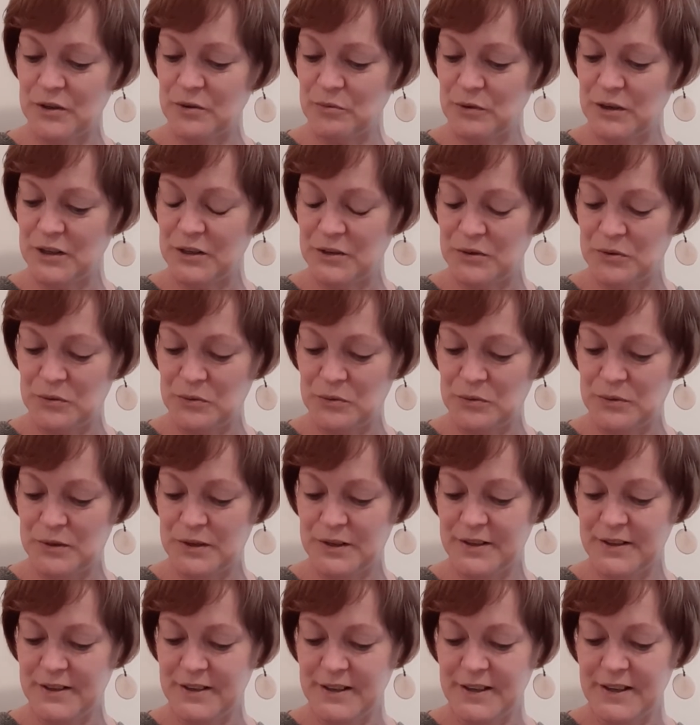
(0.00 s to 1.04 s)
and renewed
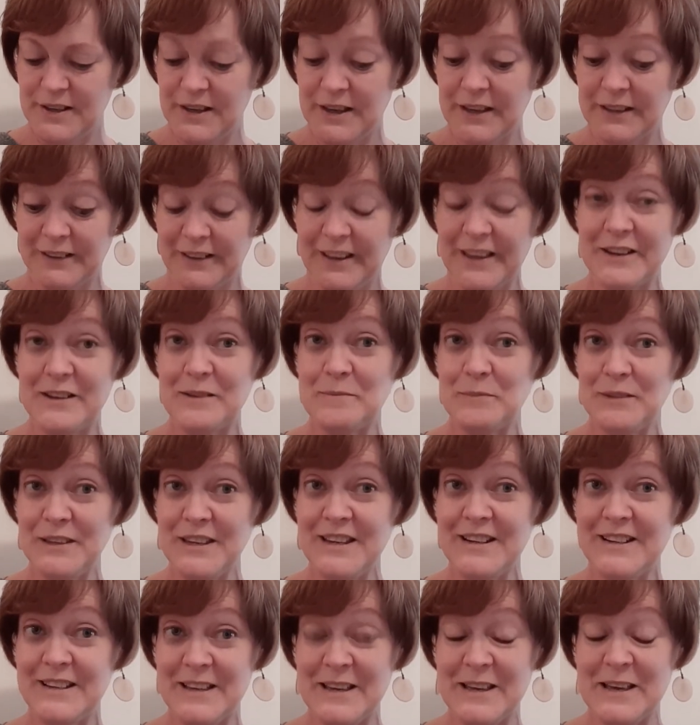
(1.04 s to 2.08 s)
and let him
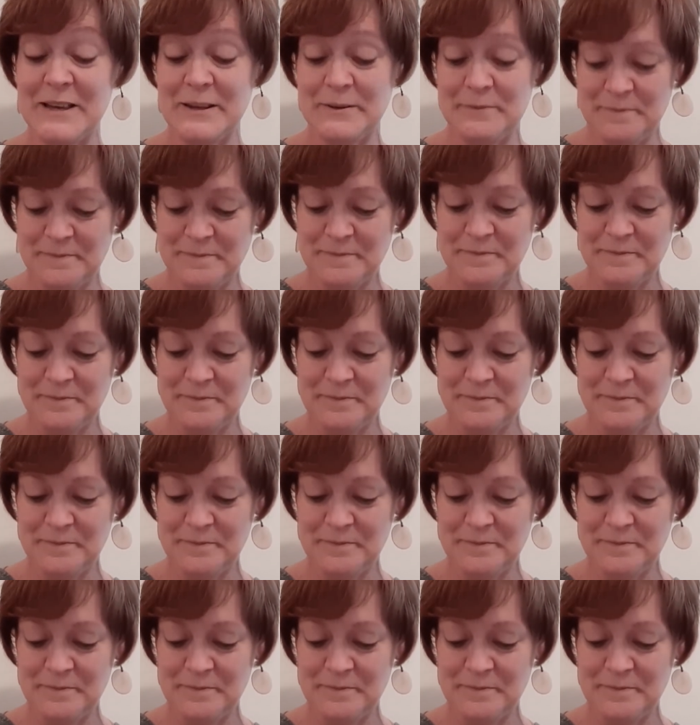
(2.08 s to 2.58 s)
lead again.